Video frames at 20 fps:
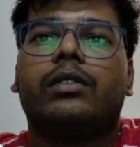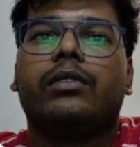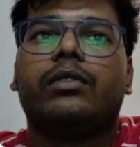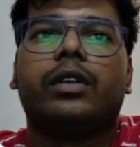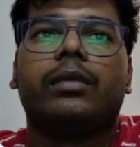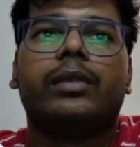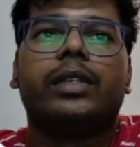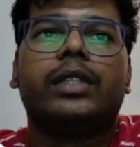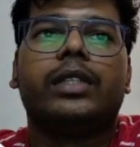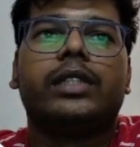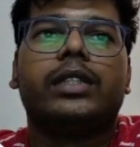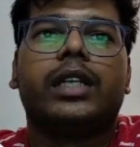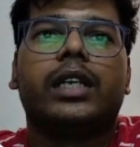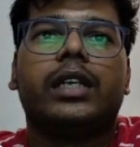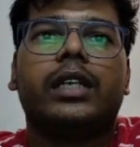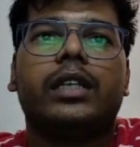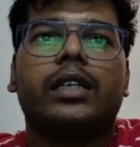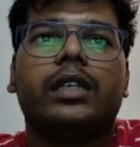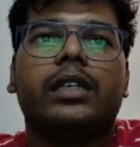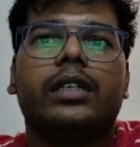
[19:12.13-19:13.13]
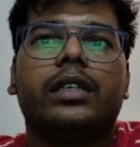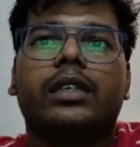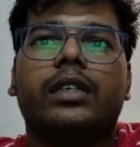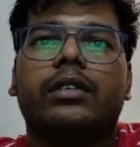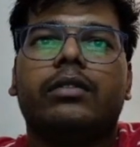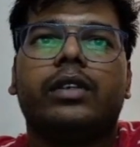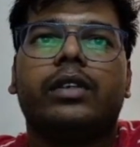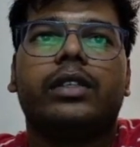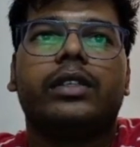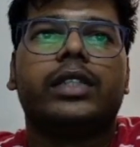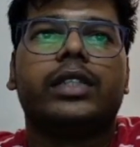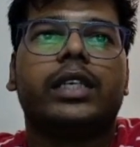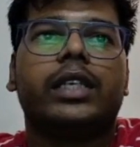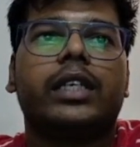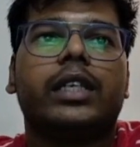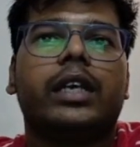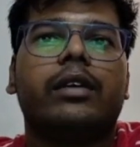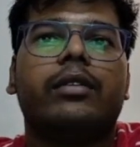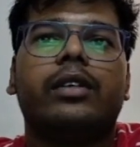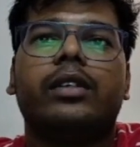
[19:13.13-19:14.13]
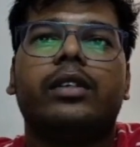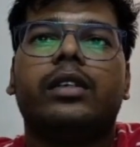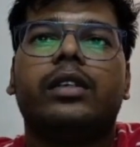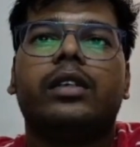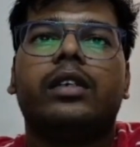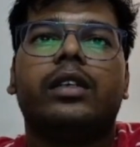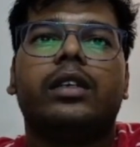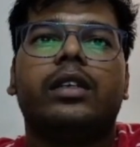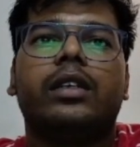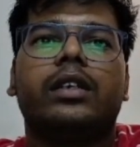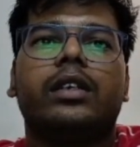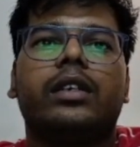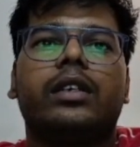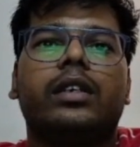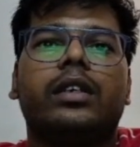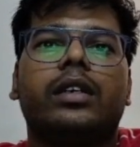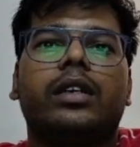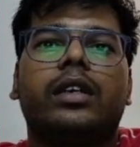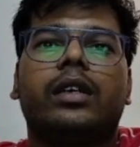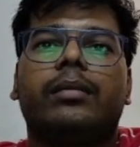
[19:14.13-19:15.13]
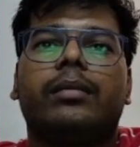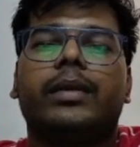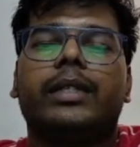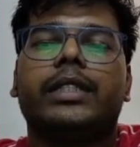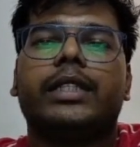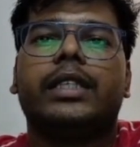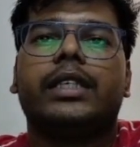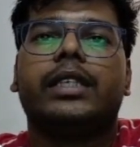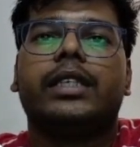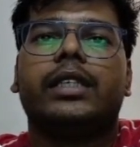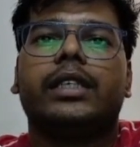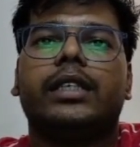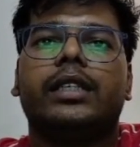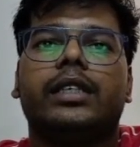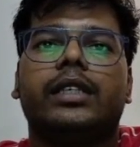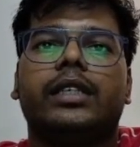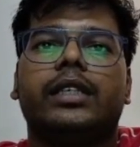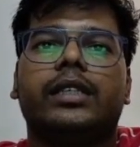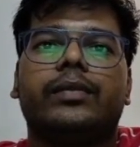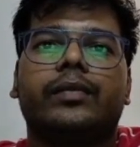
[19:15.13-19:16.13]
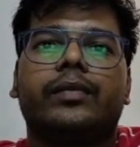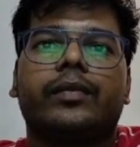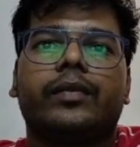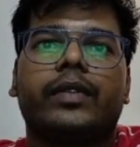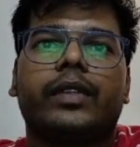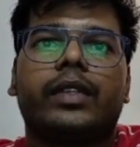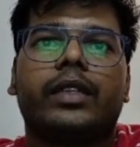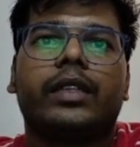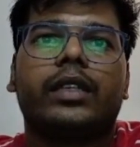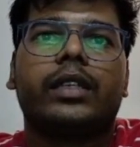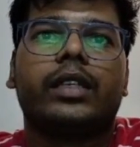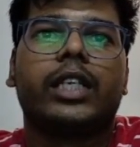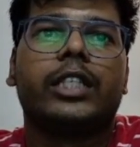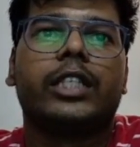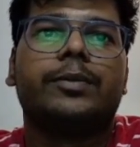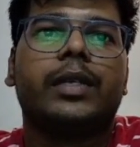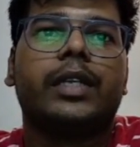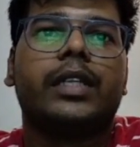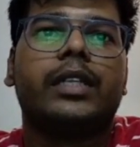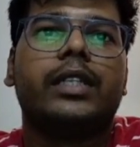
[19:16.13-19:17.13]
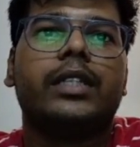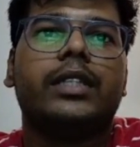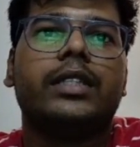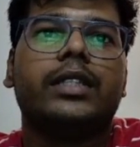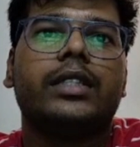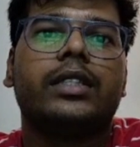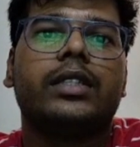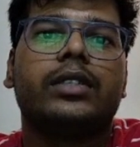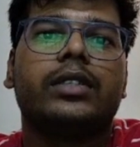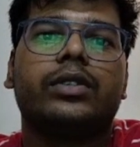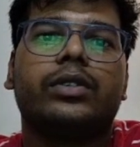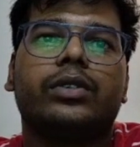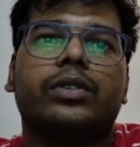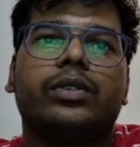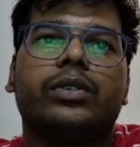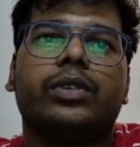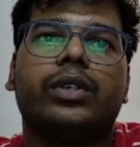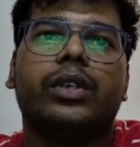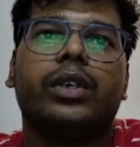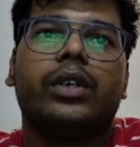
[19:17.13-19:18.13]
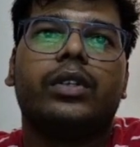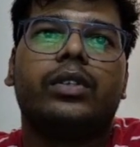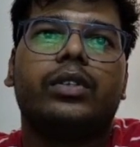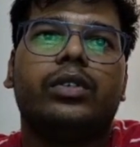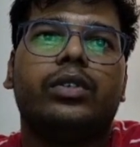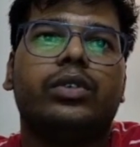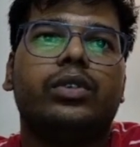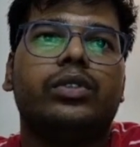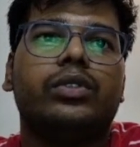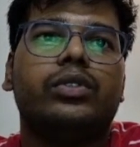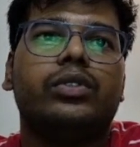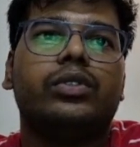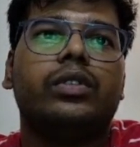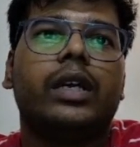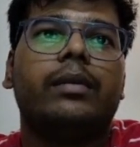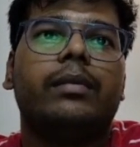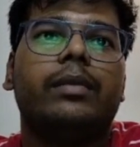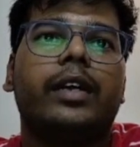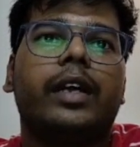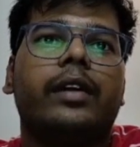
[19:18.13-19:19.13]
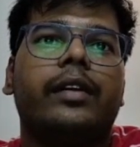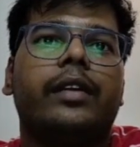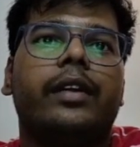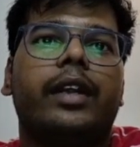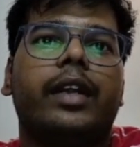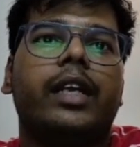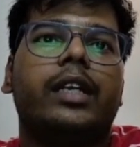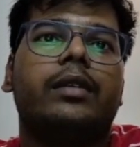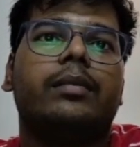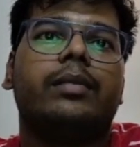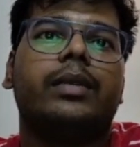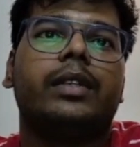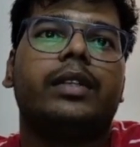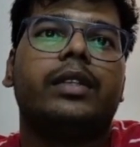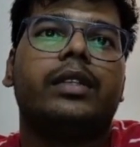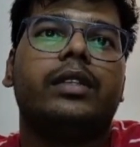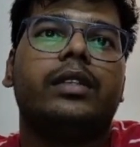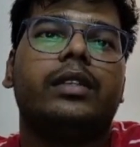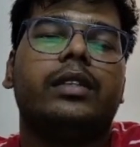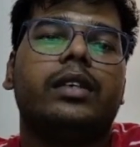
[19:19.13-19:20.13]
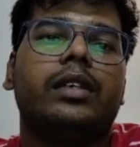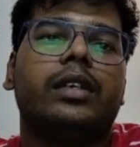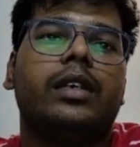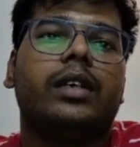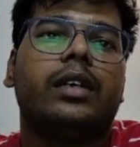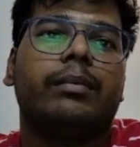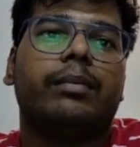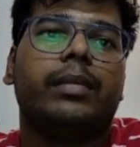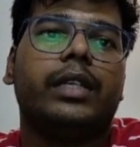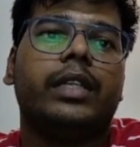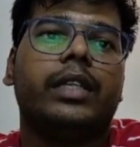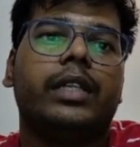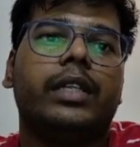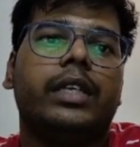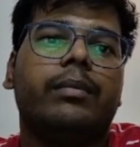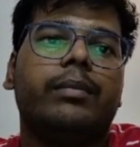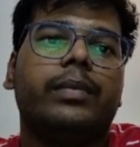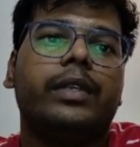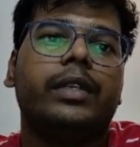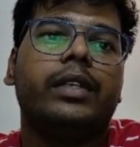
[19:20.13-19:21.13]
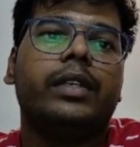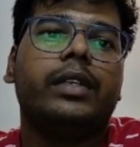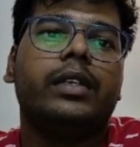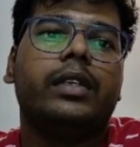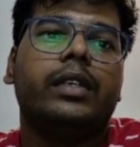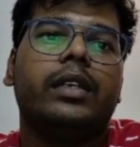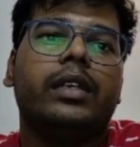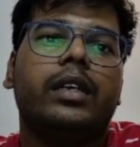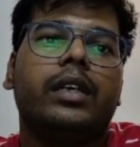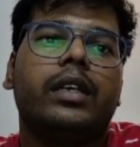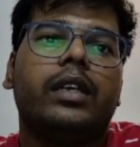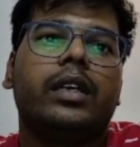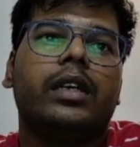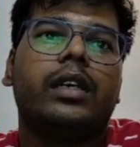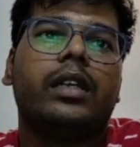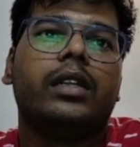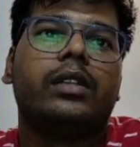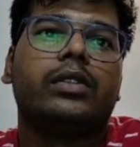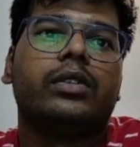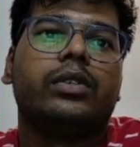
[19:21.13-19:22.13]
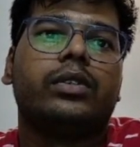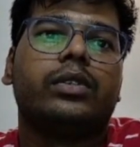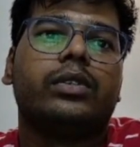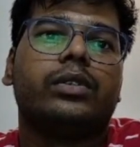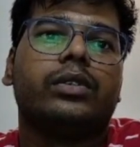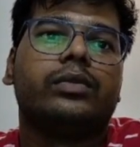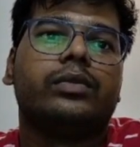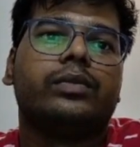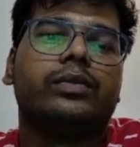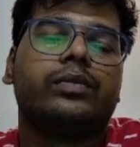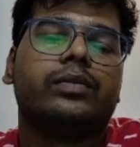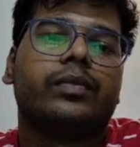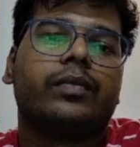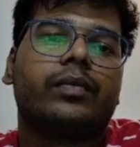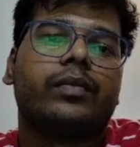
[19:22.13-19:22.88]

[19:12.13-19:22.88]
from the starting, once again I will basically explain this. So those who have contract with the company, so